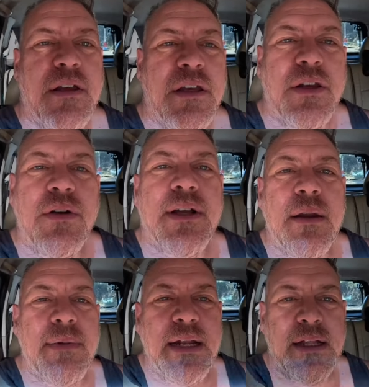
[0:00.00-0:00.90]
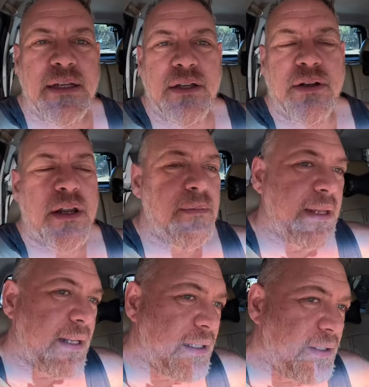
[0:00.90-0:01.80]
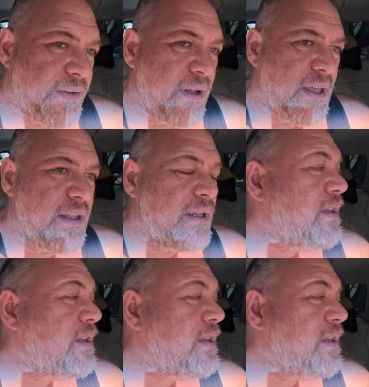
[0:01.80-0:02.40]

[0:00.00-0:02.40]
You don't want to go to Miller? You don't want to go to Miller tonight?